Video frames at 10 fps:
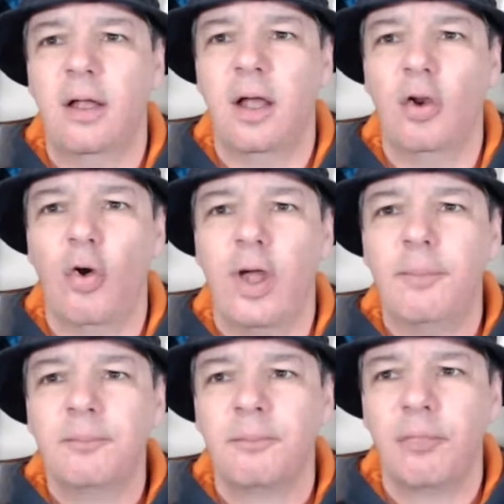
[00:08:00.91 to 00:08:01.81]

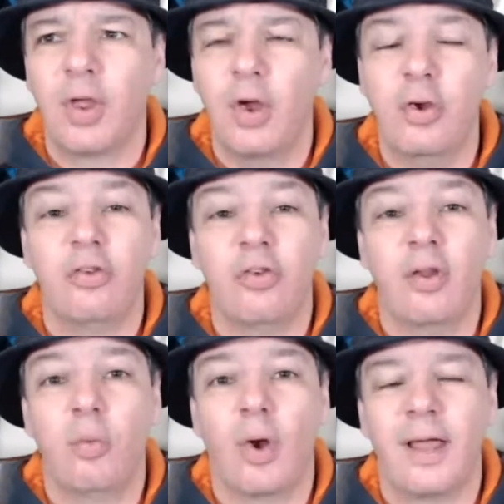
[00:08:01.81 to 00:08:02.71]
lawyer who
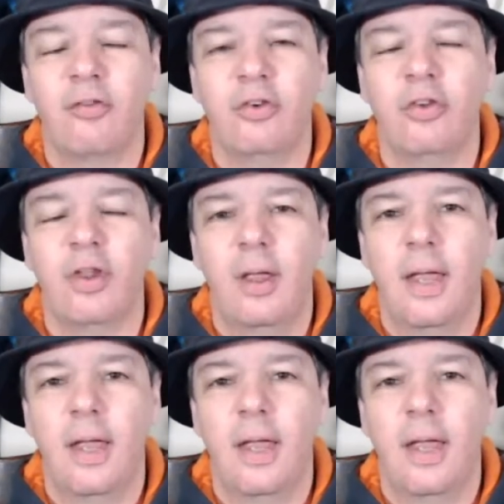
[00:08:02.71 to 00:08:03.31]
decides what actions